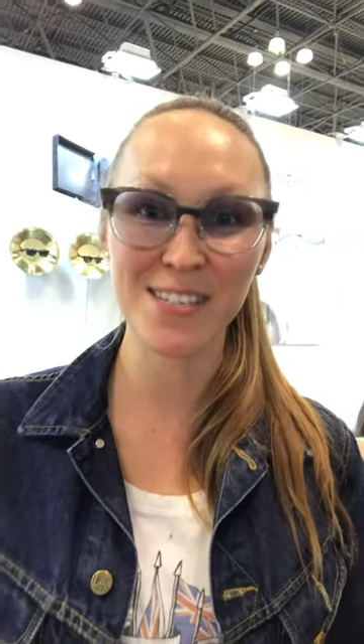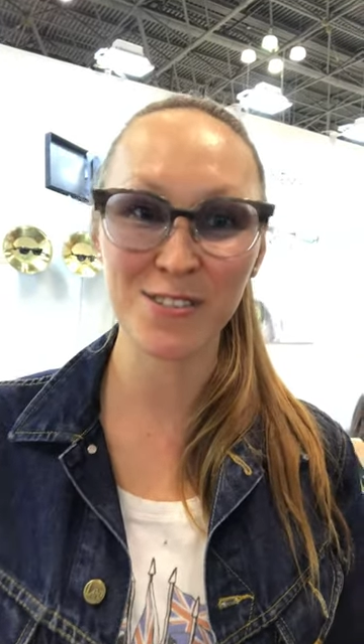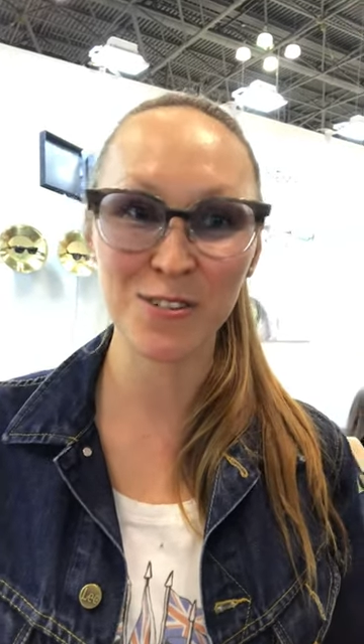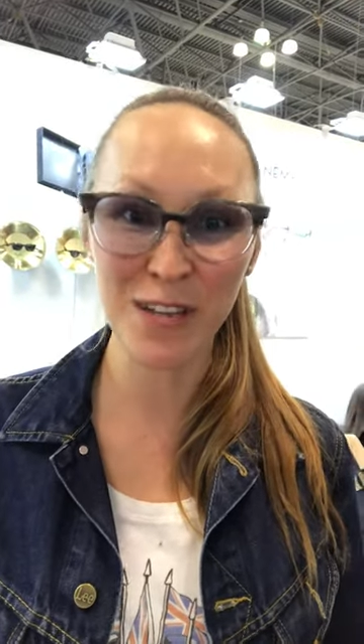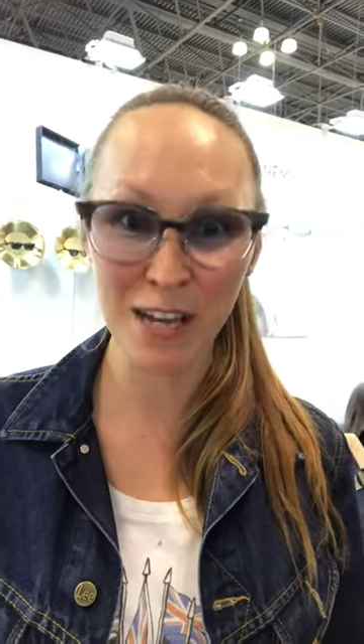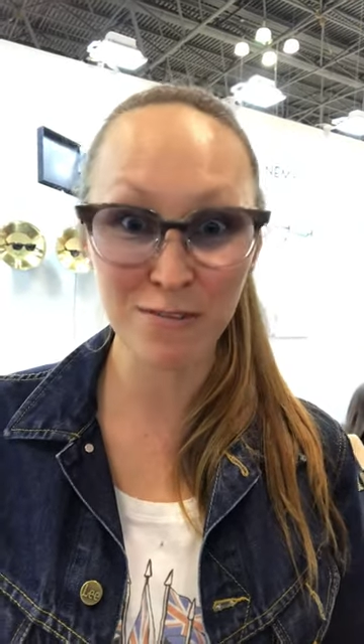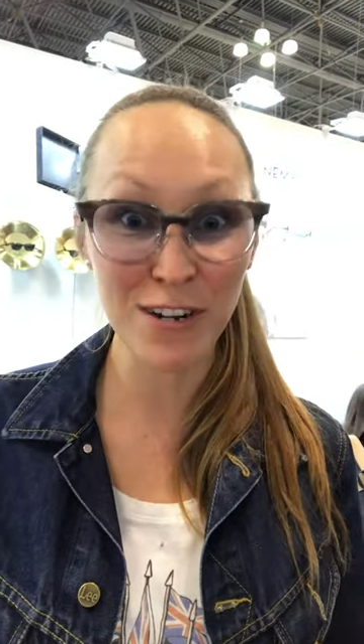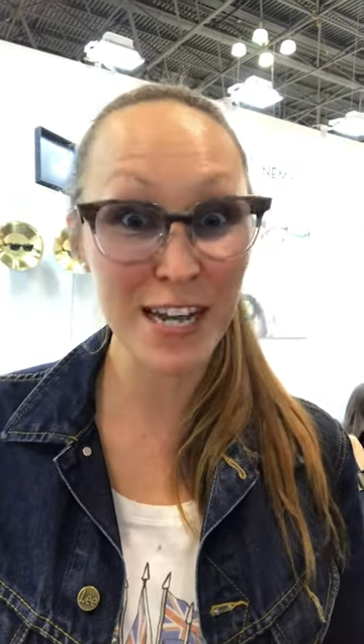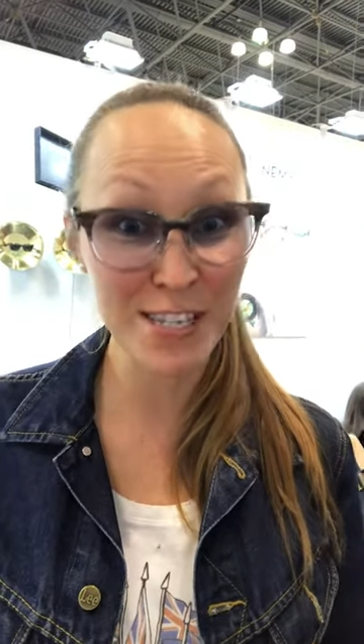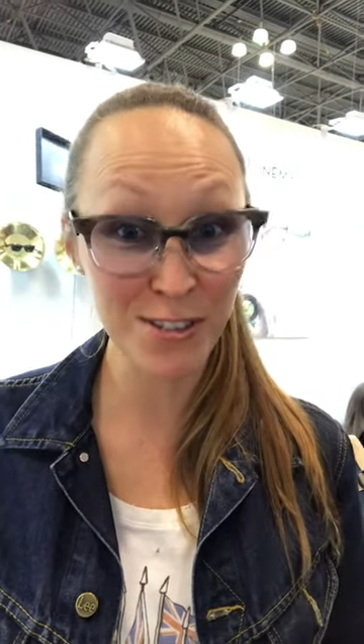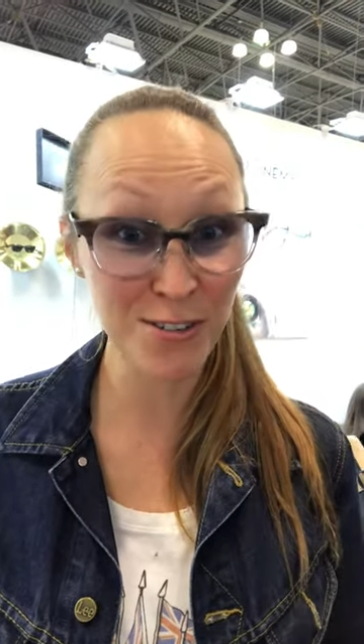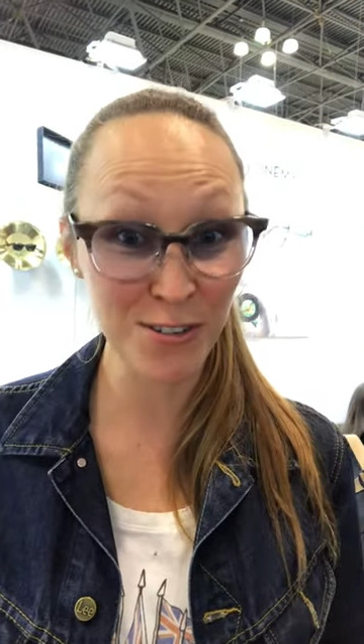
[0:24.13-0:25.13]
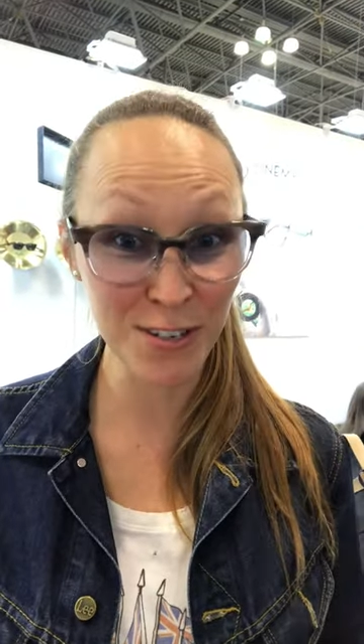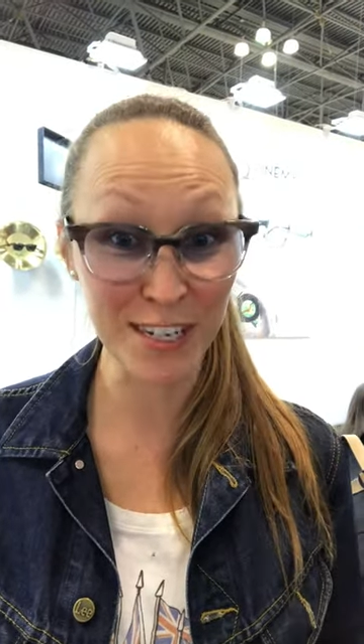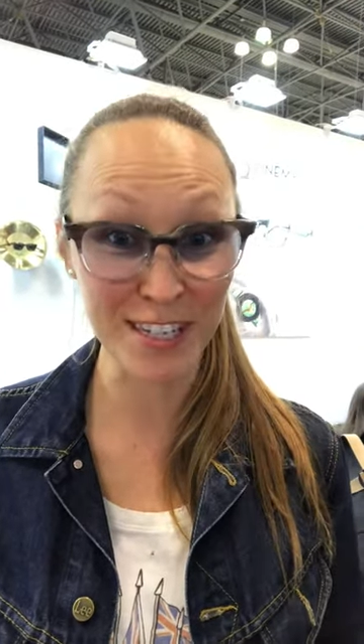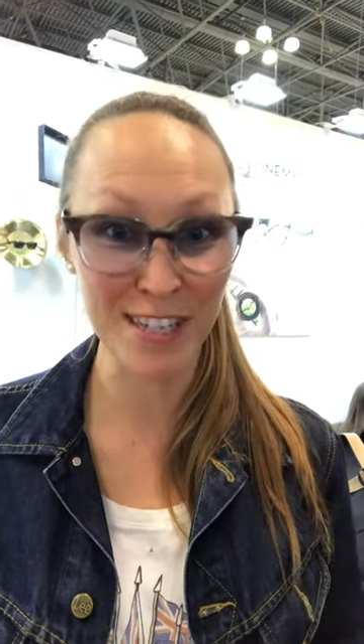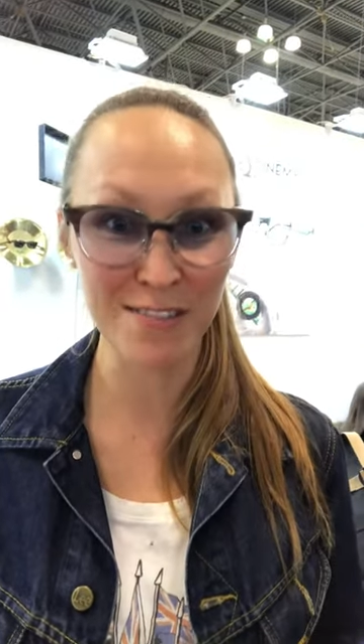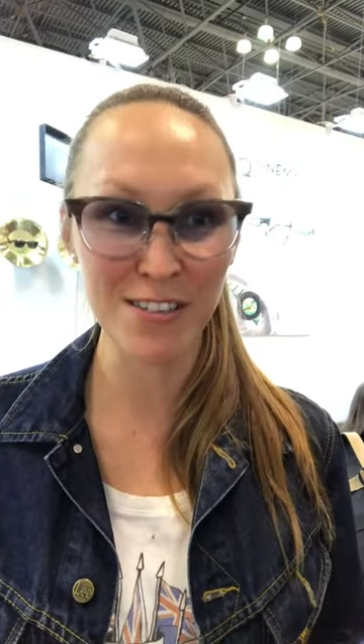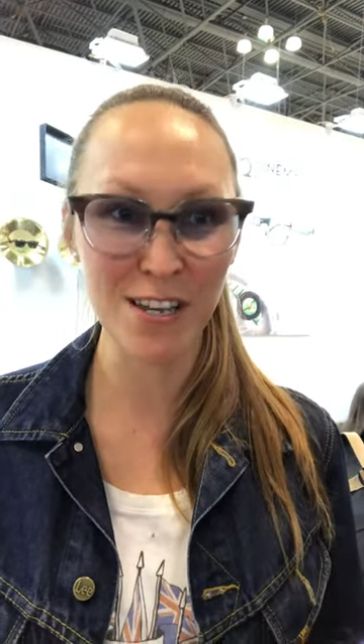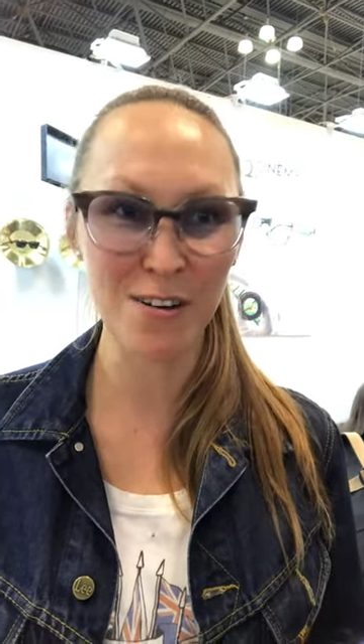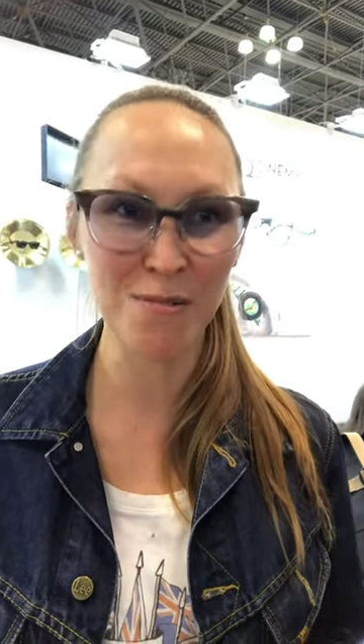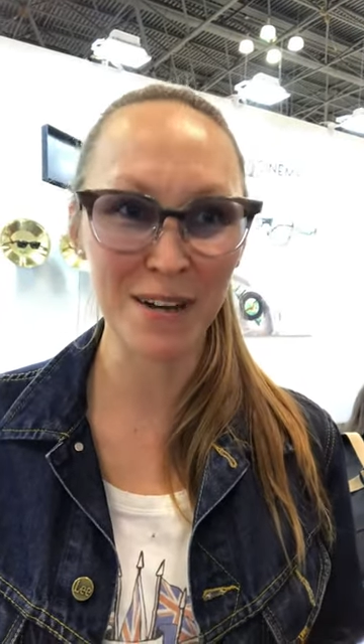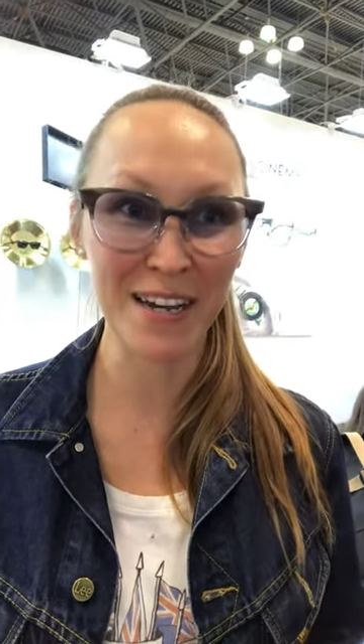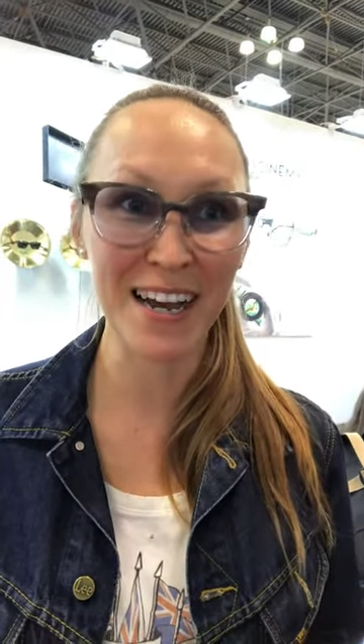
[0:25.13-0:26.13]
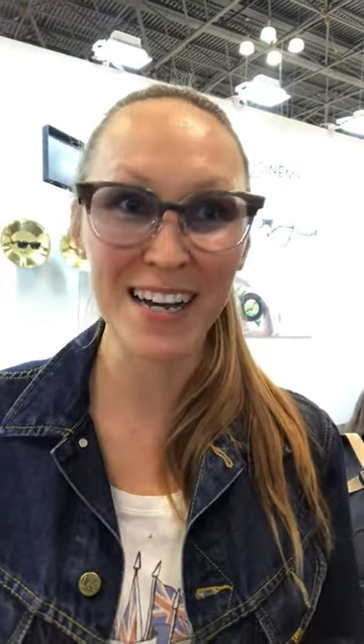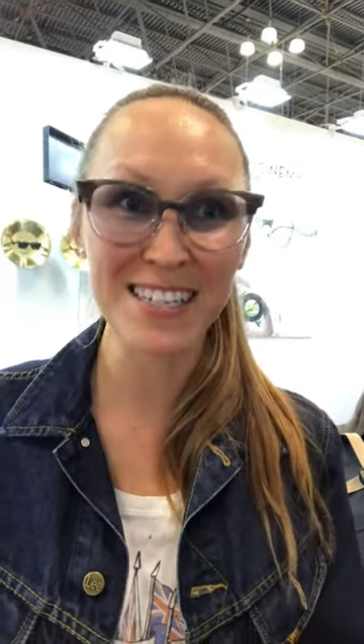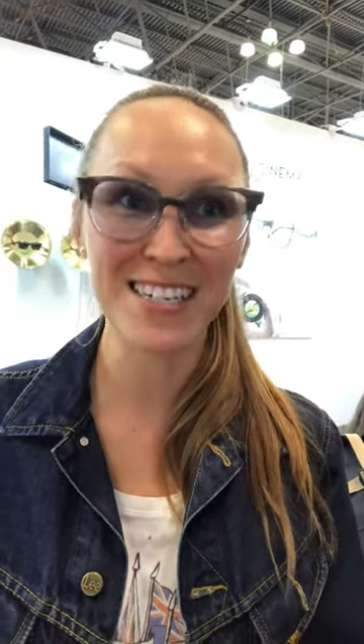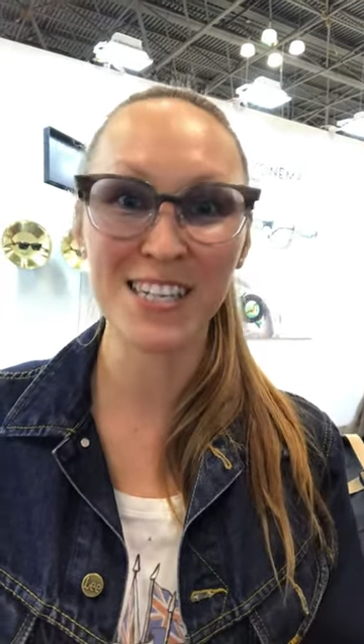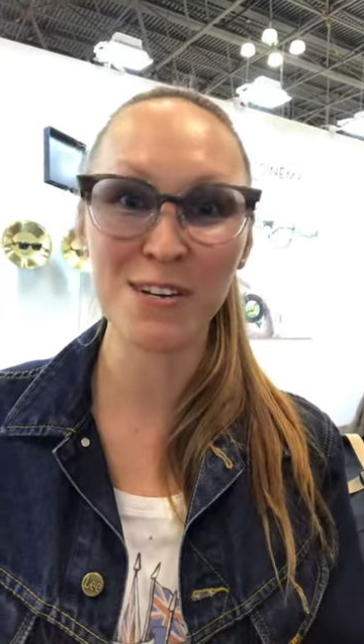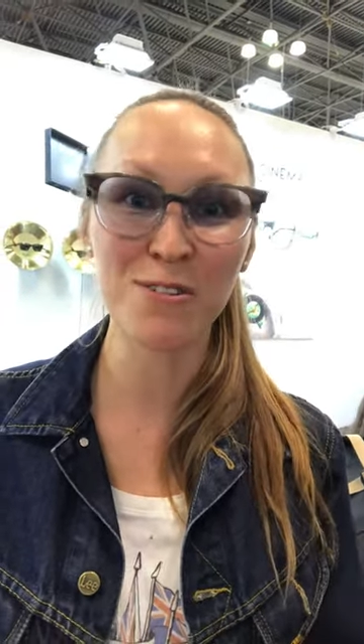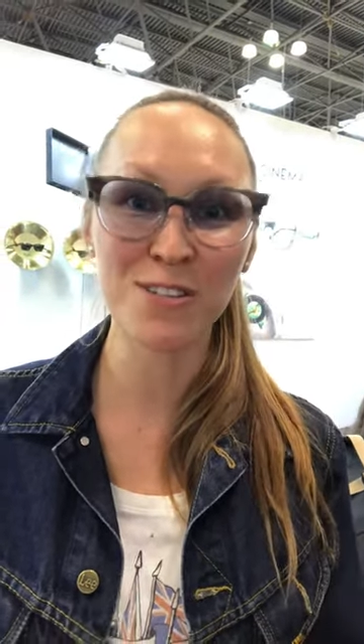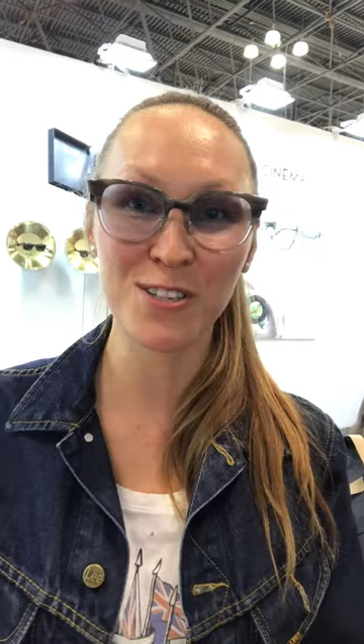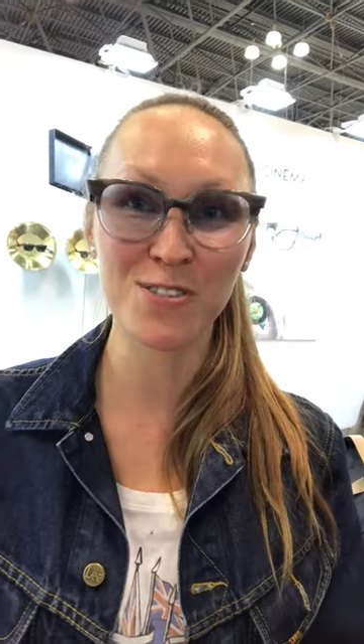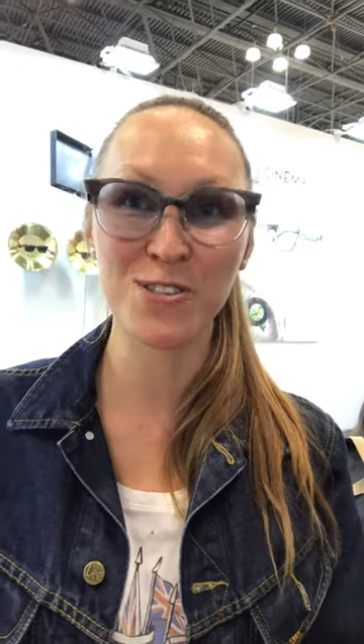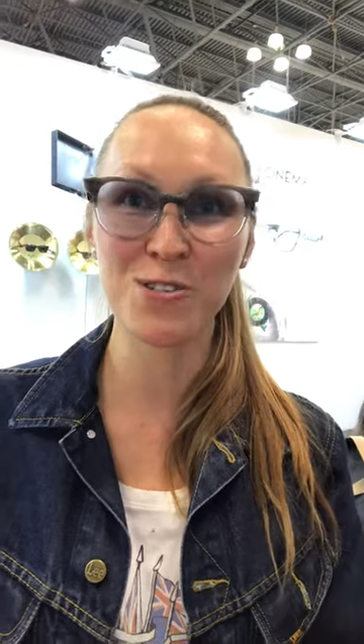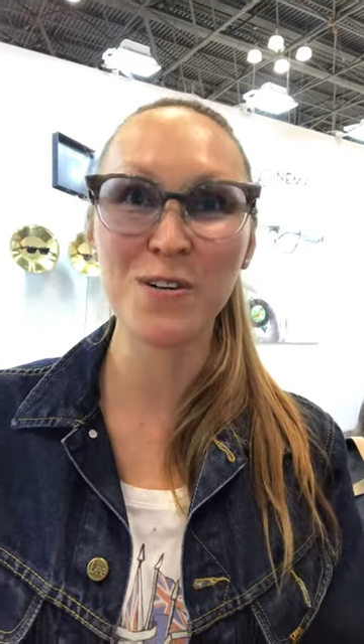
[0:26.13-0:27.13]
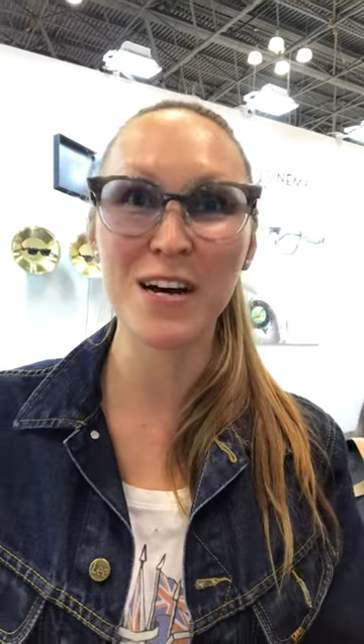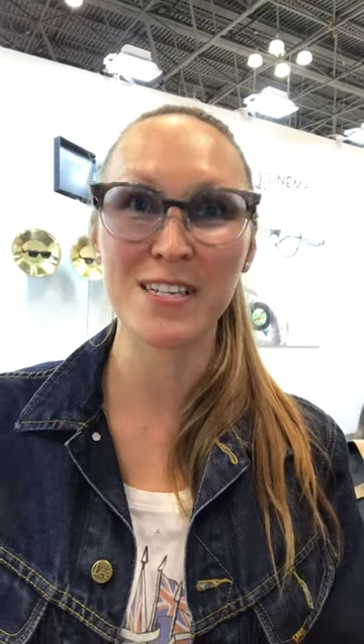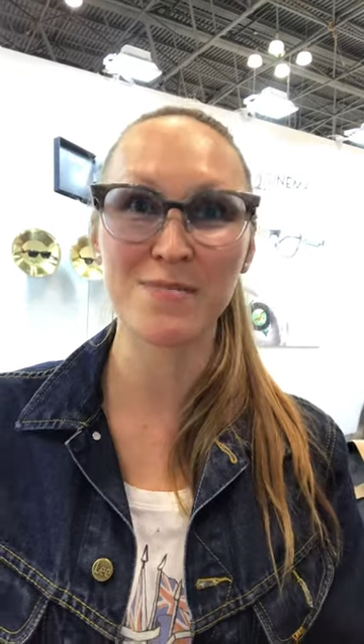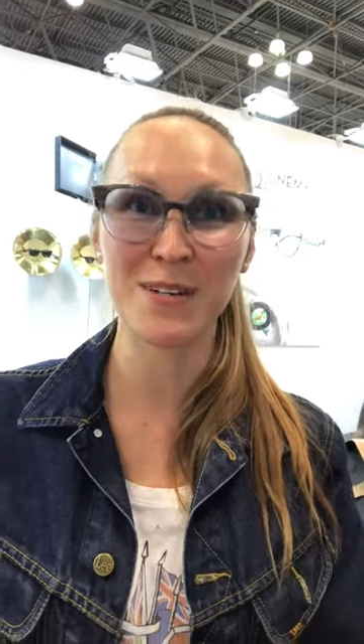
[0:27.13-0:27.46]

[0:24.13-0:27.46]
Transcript: you don't have rights to do it and we said oh my gosh and they wanted to sue us